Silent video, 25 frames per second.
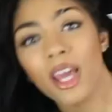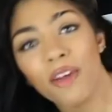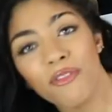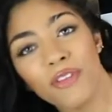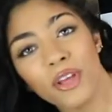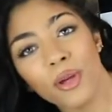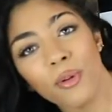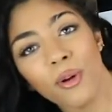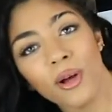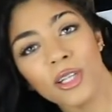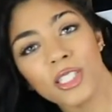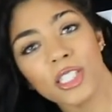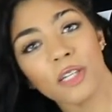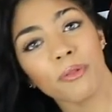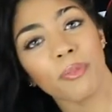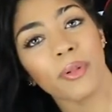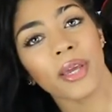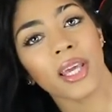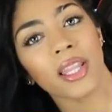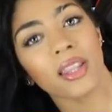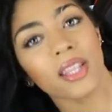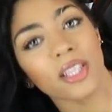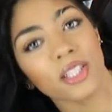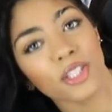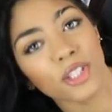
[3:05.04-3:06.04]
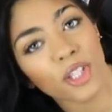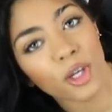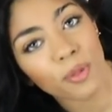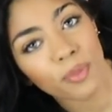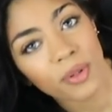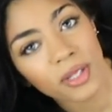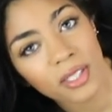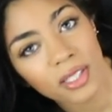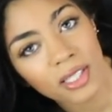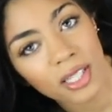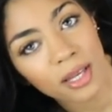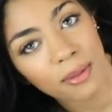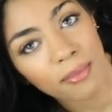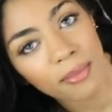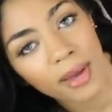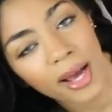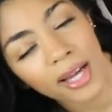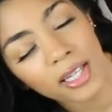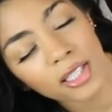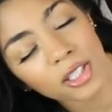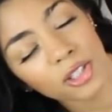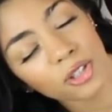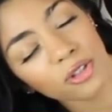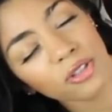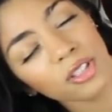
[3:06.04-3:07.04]
If you want to pick this up, it's in
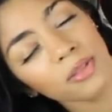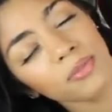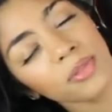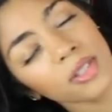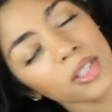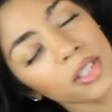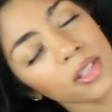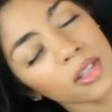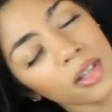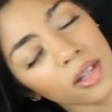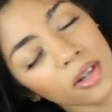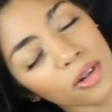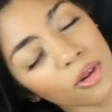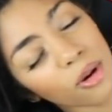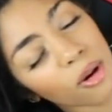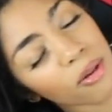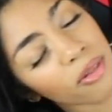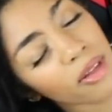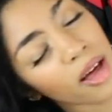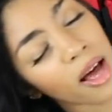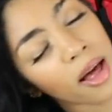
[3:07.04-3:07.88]
my description and all